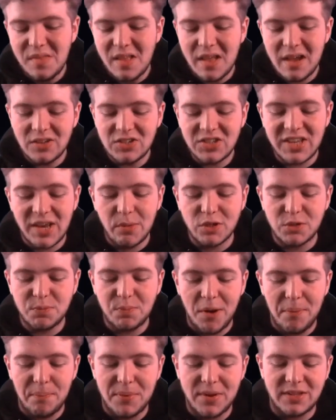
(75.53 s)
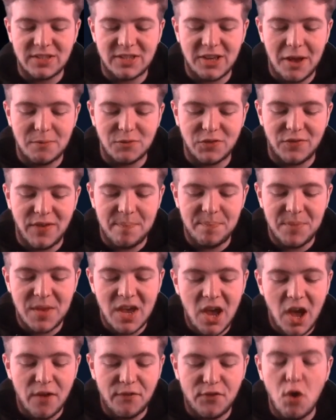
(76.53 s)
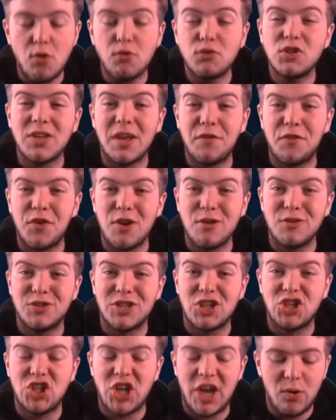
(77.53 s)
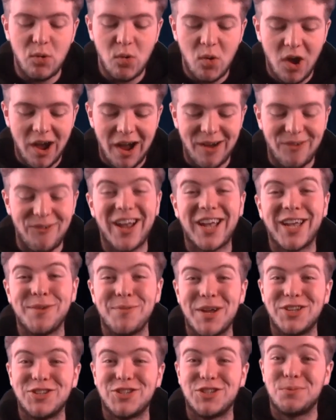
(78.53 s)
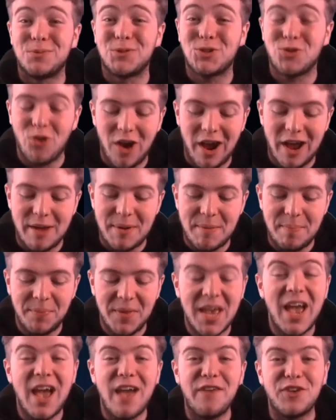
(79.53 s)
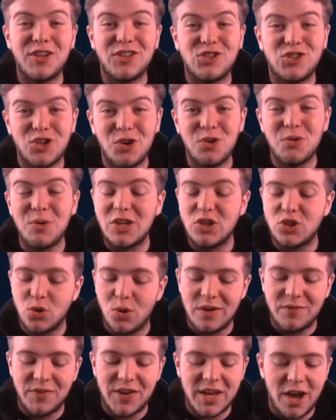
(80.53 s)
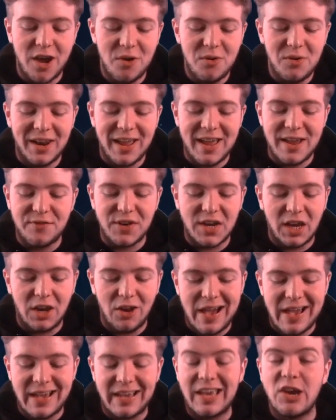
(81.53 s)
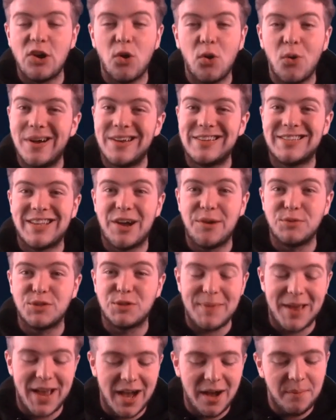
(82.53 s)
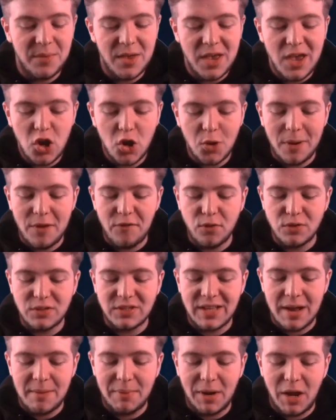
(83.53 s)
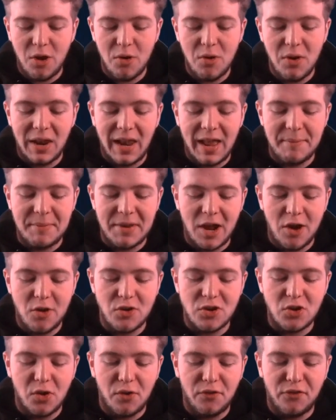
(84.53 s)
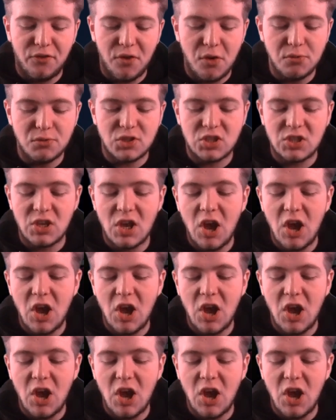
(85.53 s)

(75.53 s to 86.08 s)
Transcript: see what's popping in terms of it. Of course, if you're new to the channel, I recommend subscribing. If you do enjoy the video, leaving a like, it always helps me out. Comment thoughts down below, let me know your thoughts